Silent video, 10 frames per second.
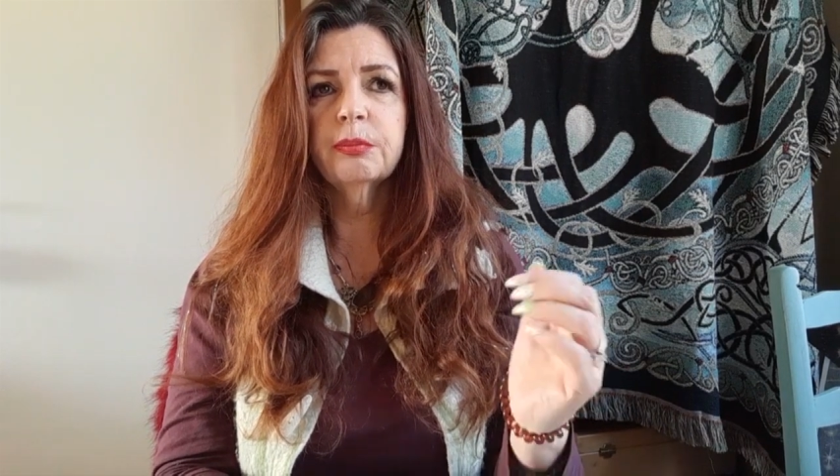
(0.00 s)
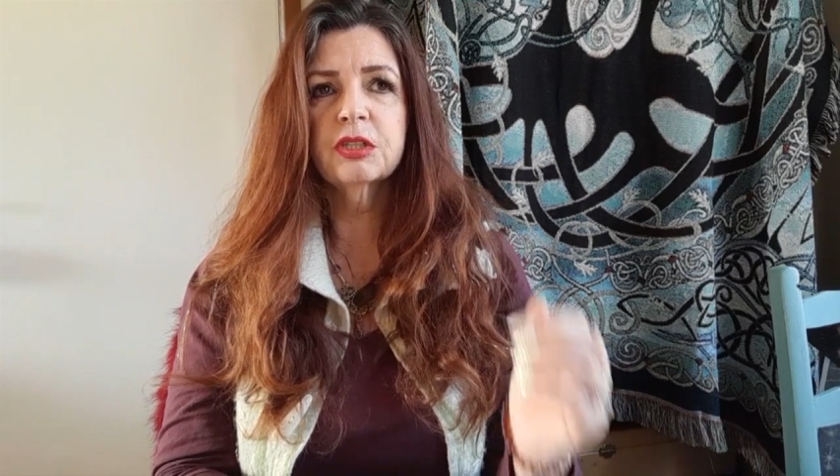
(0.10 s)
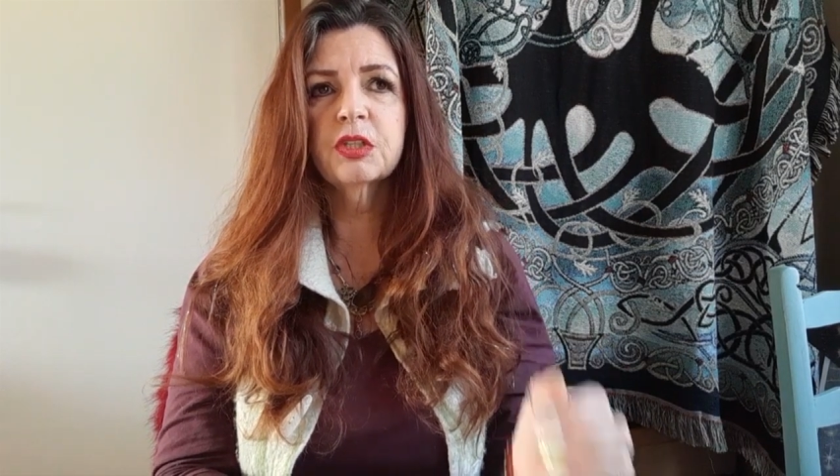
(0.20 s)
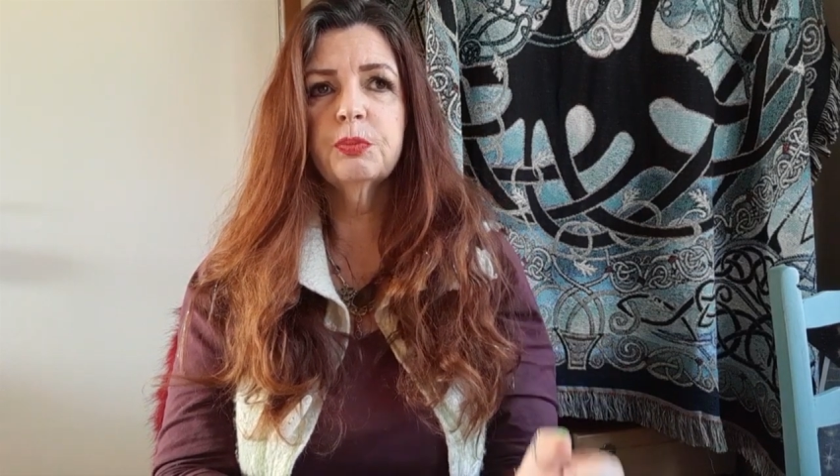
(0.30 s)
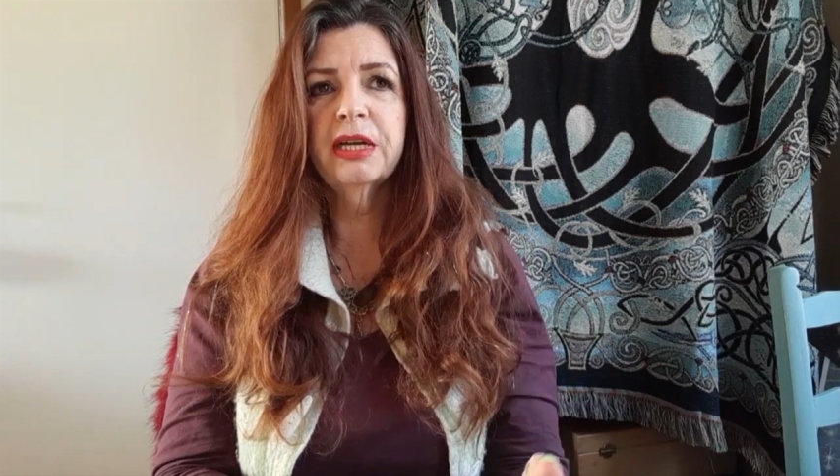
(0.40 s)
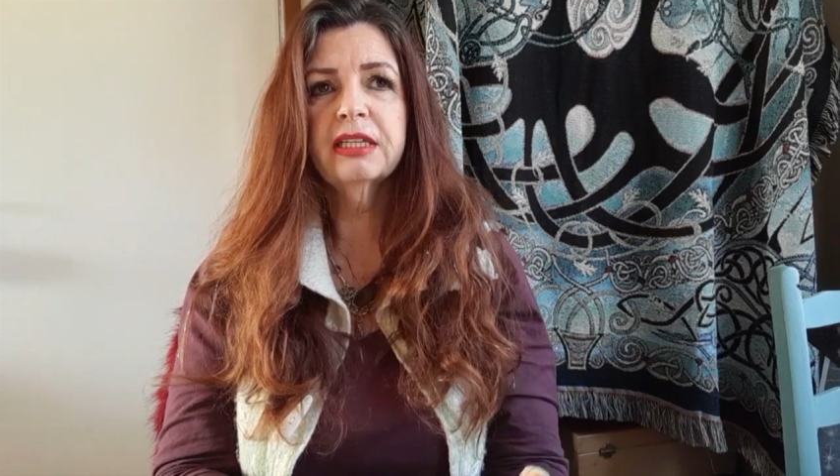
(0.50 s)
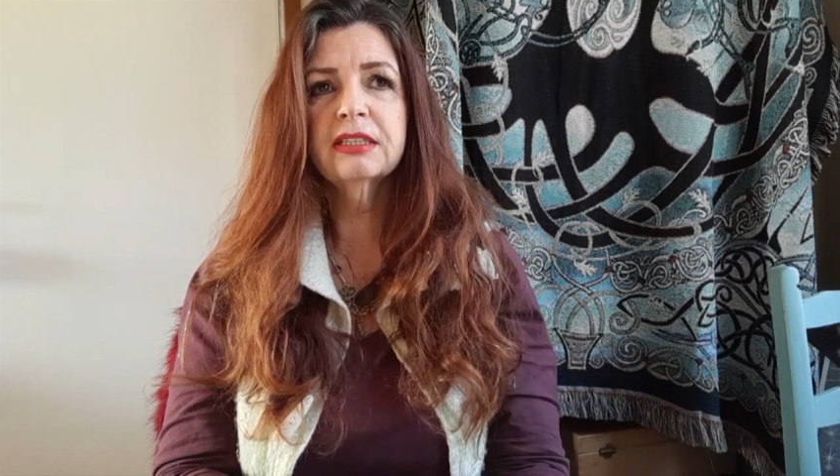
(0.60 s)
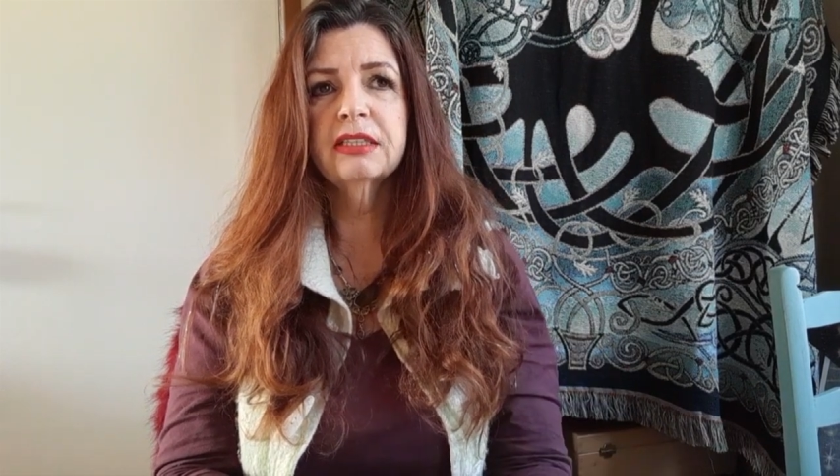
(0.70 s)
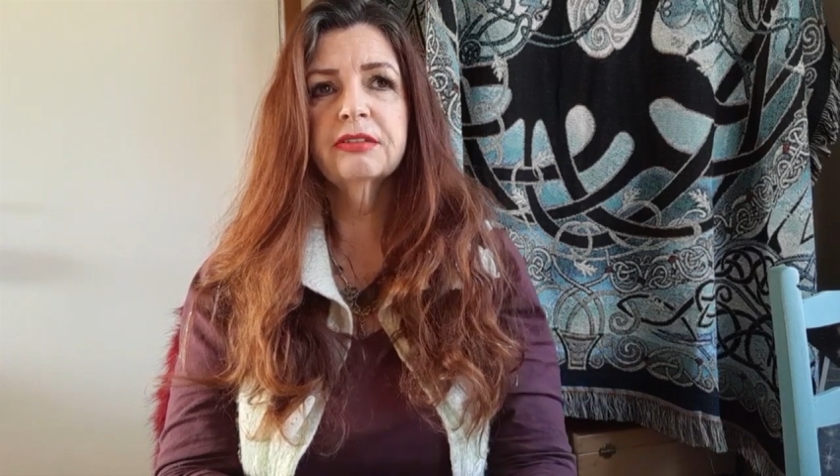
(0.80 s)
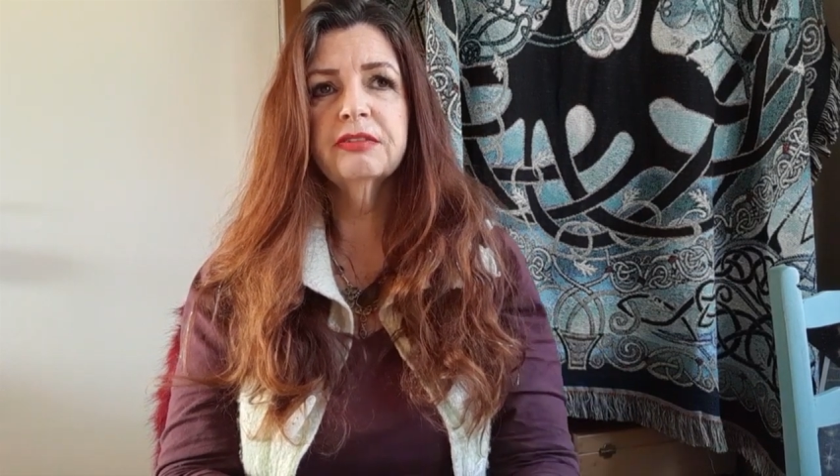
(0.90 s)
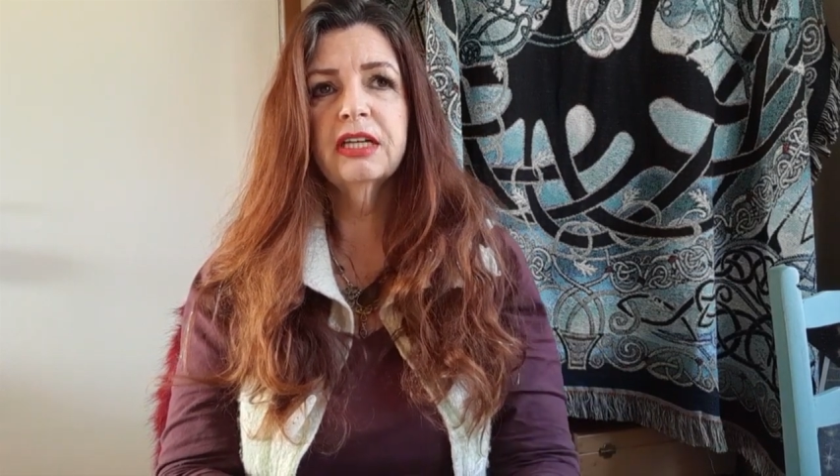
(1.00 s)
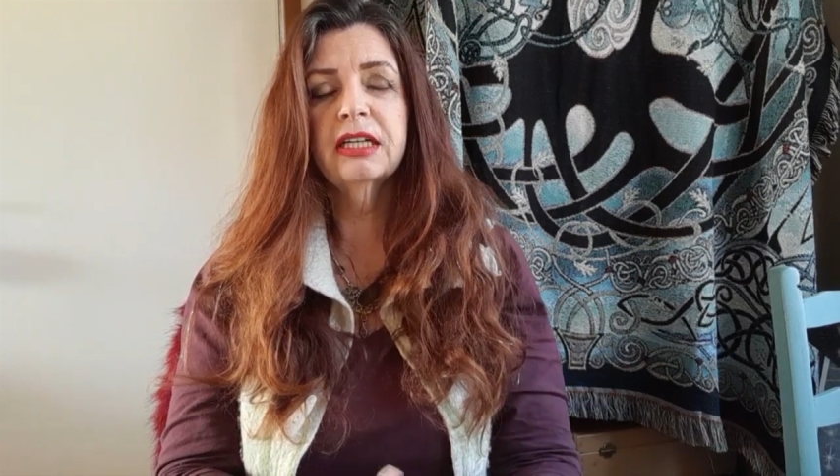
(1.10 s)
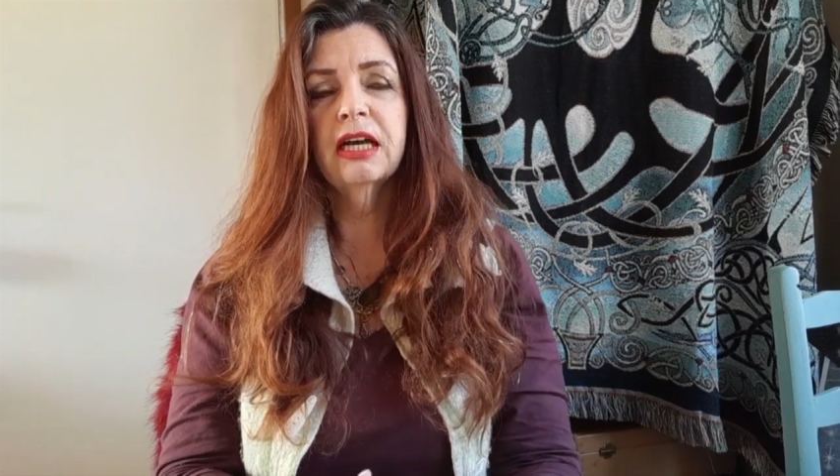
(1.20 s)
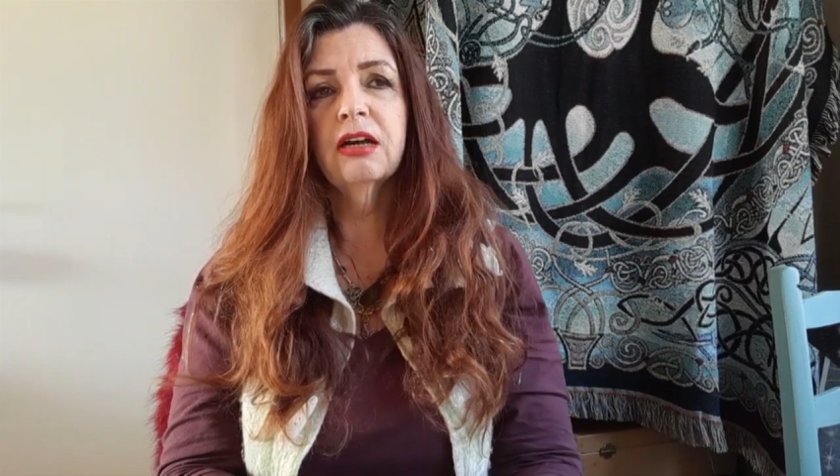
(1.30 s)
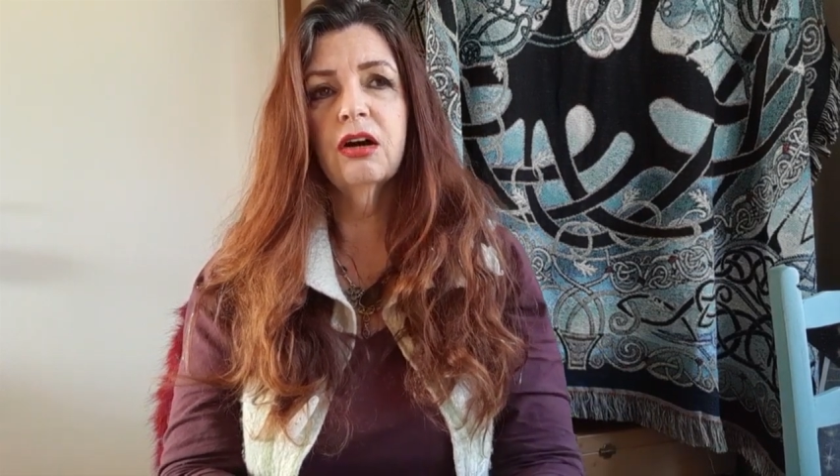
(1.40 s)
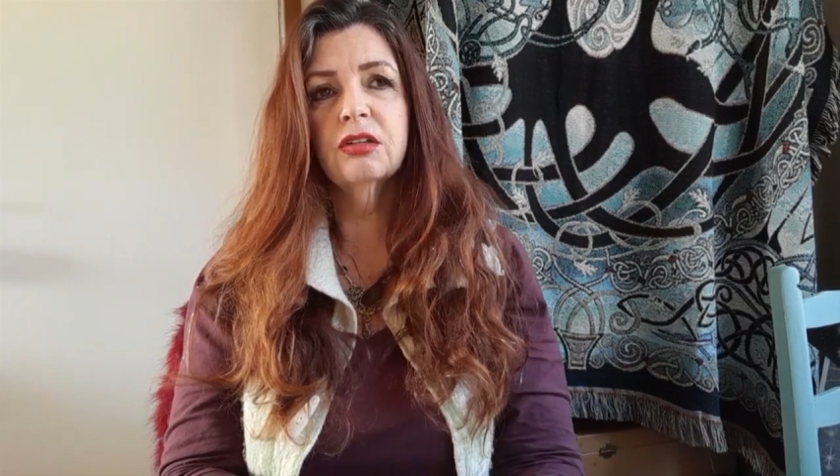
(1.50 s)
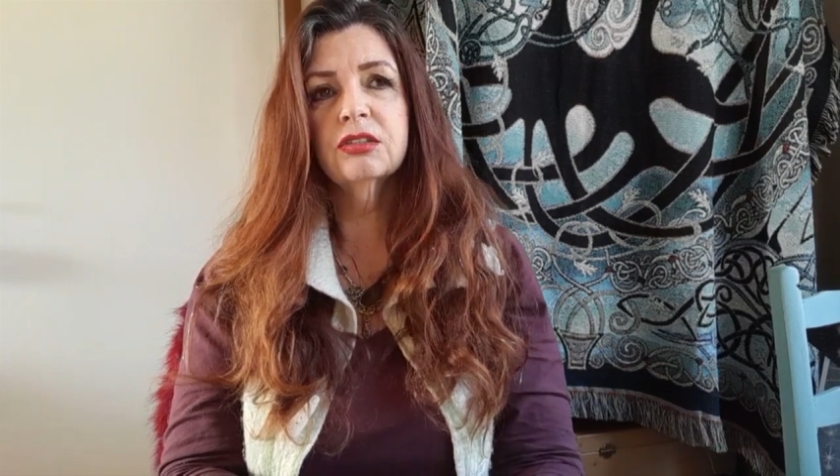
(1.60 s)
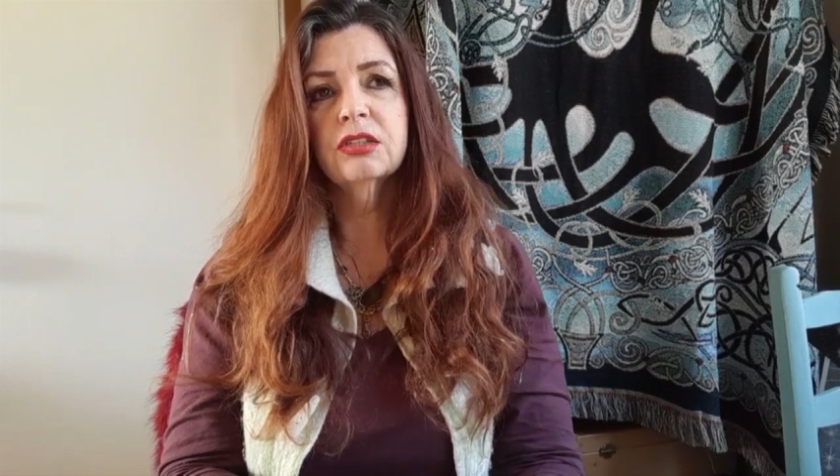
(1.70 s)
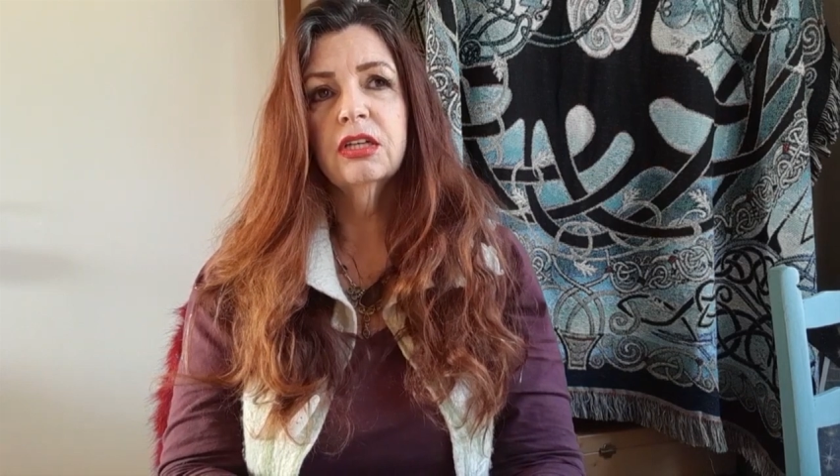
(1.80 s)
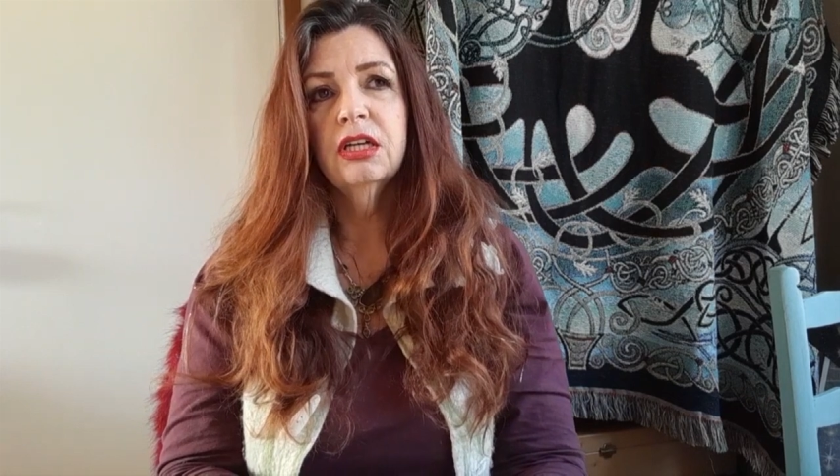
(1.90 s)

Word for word: perspective, and I ask,